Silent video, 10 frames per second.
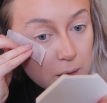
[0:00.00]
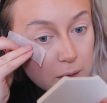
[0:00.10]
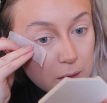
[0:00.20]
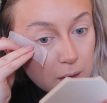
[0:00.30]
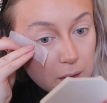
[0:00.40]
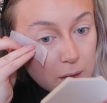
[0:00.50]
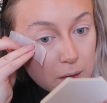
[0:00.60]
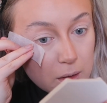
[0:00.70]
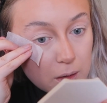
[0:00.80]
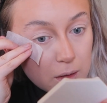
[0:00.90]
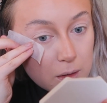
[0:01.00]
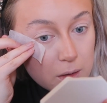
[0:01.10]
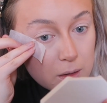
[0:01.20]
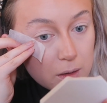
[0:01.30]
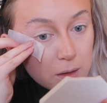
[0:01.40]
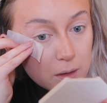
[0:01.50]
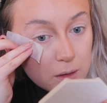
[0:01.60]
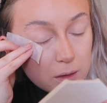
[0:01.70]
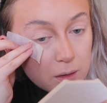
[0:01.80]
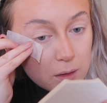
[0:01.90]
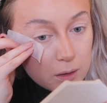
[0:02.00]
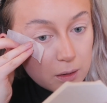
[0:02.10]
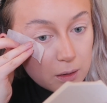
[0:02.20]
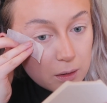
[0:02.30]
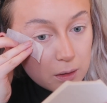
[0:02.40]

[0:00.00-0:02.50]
Nobody speaks.